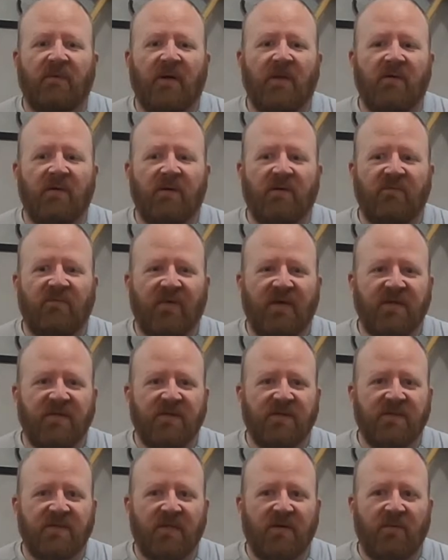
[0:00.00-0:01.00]
other
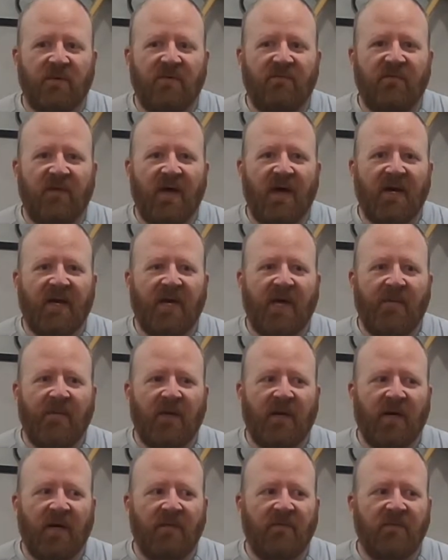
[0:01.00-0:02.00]
adventures that we've got
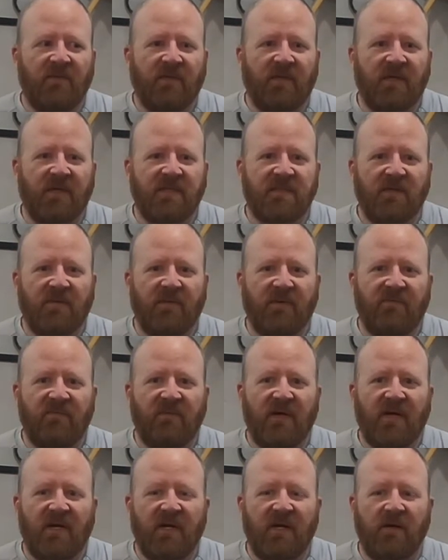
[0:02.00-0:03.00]
coming up, things that we've
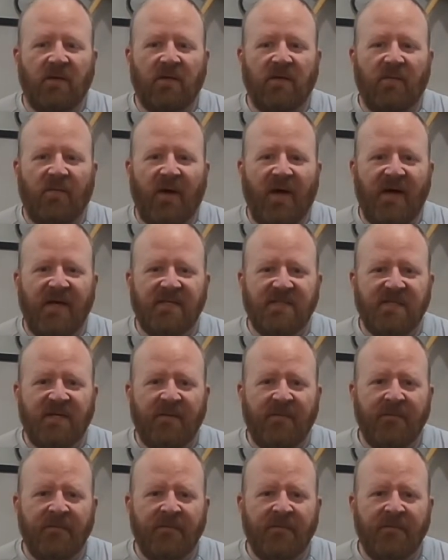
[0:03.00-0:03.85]
done here in the past.